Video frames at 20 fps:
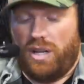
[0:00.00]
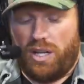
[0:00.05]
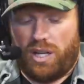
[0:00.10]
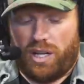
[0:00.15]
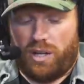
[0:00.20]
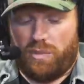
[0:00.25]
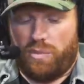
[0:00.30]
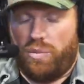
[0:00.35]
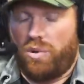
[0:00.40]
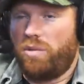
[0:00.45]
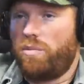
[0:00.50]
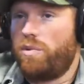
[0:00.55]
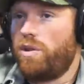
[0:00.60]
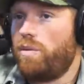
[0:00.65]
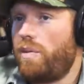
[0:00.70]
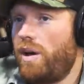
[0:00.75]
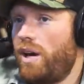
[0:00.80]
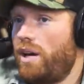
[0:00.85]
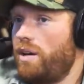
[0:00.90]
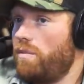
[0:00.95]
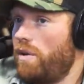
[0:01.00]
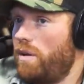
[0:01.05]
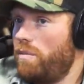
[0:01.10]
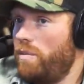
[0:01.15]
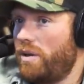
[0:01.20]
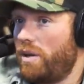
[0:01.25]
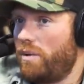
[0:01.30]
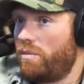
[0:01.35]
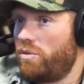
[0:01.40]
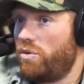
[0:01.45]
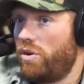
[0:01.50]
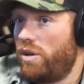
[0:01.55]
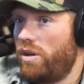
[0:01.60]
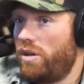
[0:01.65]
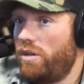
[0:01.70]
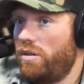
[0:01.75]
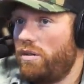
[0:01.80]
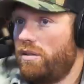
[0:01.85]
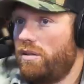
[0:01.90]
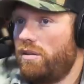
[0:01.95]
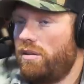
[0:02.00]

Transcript: I can put him in the back of my pickup truck.